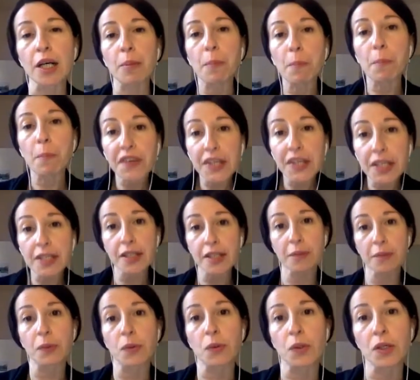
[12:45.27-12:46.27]

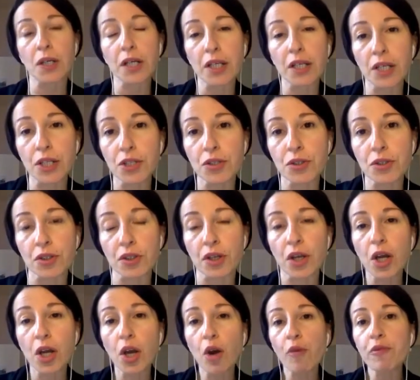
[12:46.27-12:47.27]
printed book issued
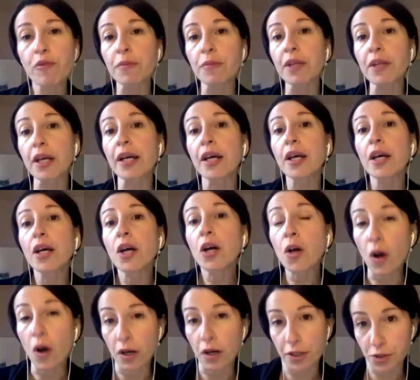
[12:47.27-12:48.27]
from the
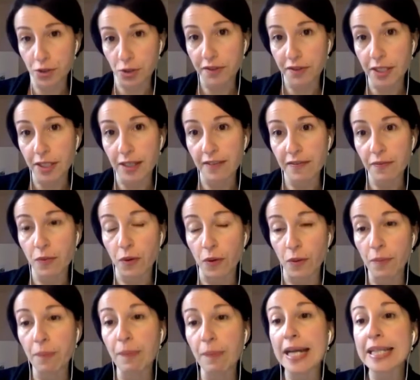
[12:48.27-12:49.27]
College of
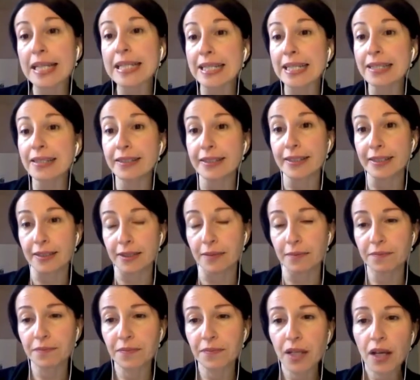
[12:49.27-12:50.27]
Clermont by
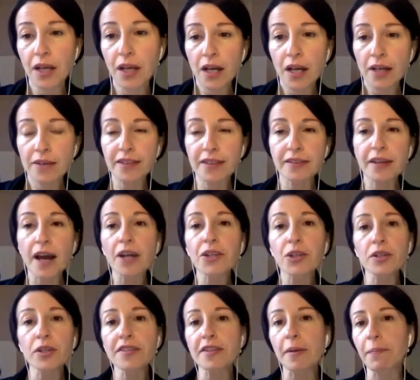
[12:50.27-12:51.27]
Dandini. The
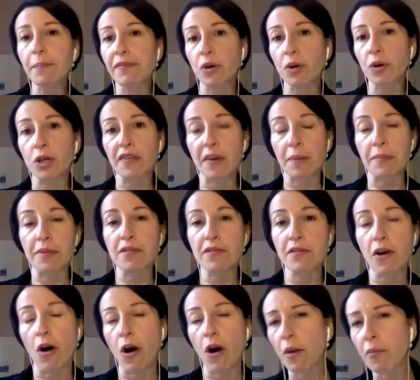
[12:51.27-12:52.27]
title is a program.
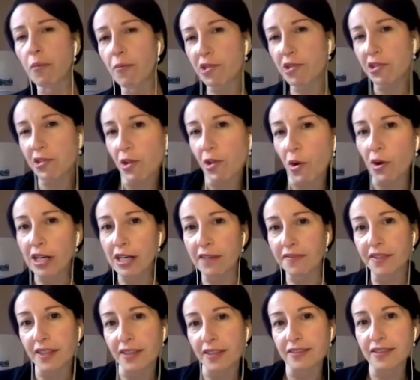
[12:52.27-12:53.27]
It's almost longer
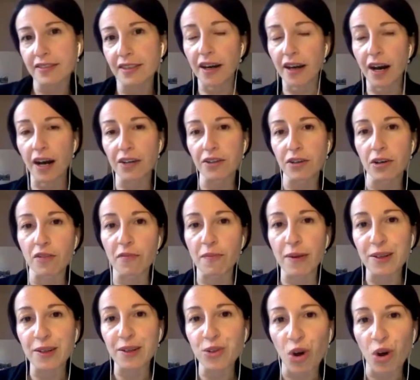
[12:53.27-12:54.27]
than the title of
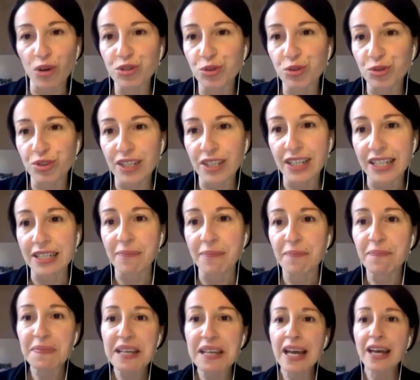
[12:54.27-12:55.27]
my talk today.
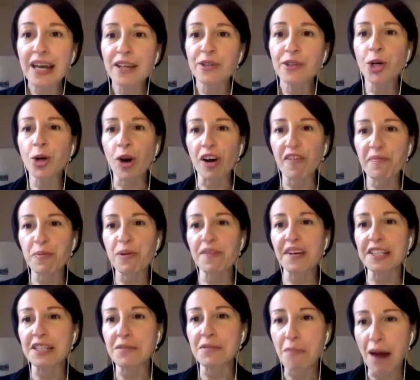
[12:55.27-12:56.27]
The Corpore
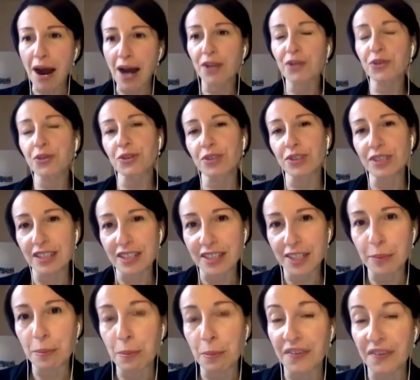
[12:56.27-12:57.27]
Animato
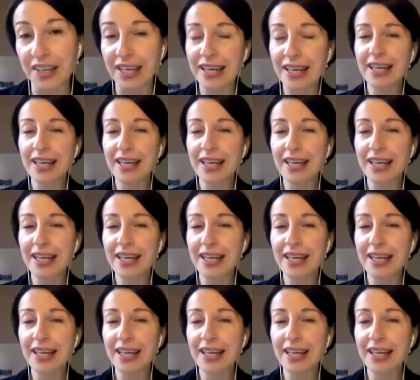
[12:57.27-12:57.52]
Libri,